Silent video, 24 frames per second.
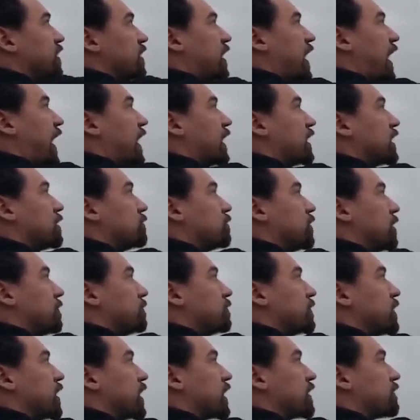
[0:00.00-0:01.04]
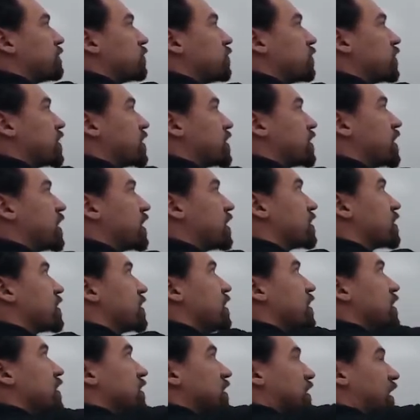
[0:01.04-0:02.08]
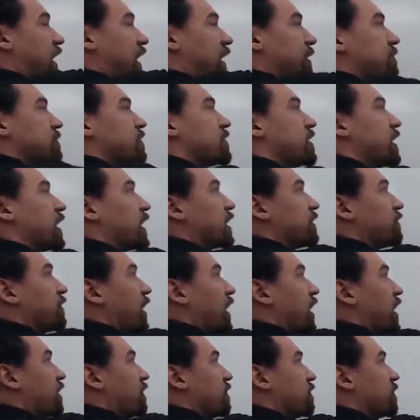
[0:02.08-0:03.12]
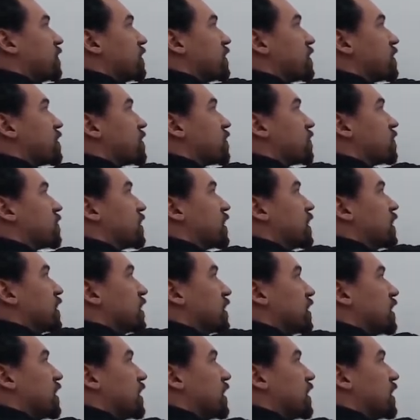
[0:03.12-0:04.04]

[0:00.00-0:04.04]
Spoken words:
Add them up, negative 26. Times negative 1/2 is 13.